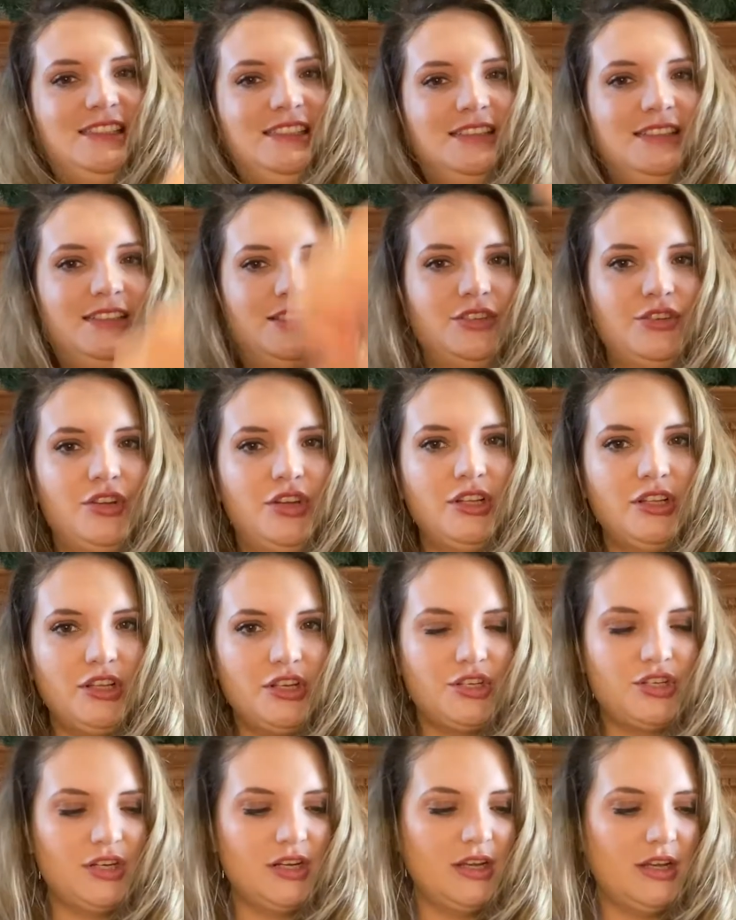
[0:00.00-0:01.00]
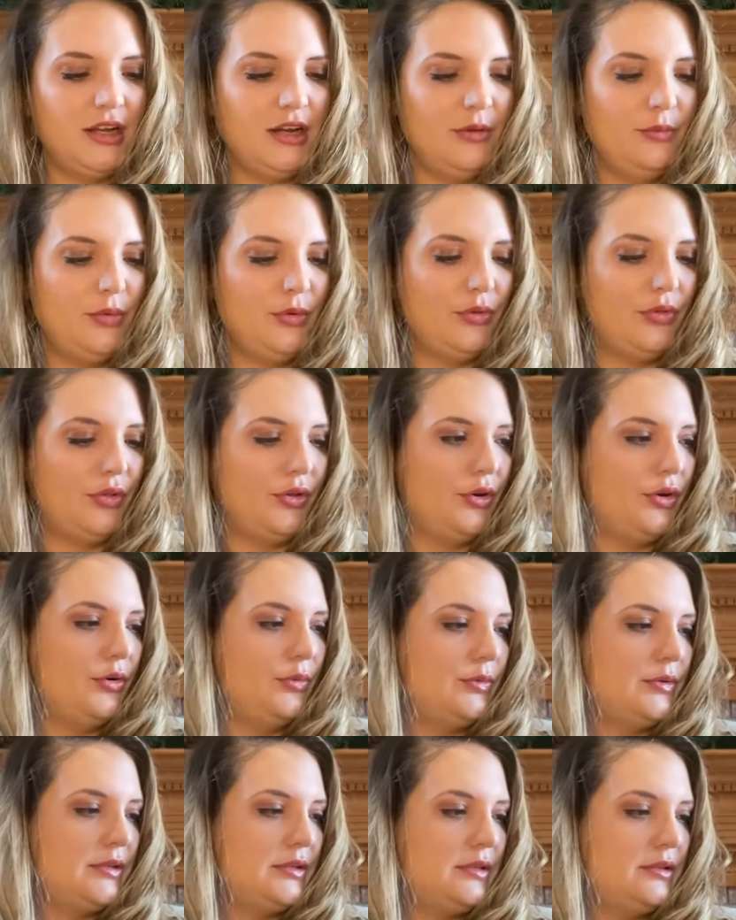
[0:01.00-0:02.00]
Circulation gone on both
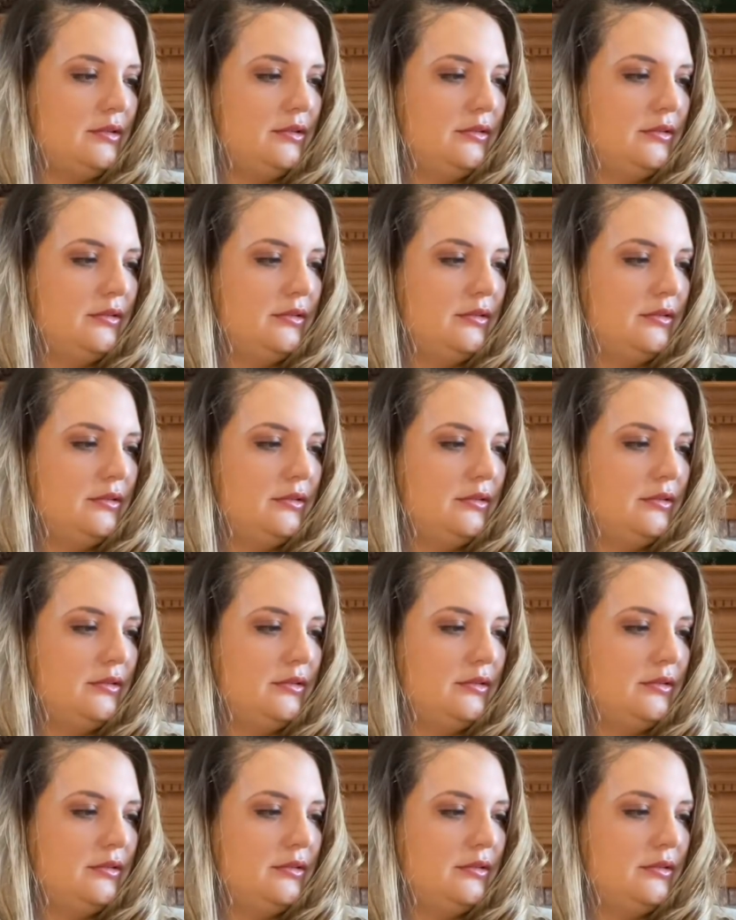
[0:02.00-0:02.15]
arms.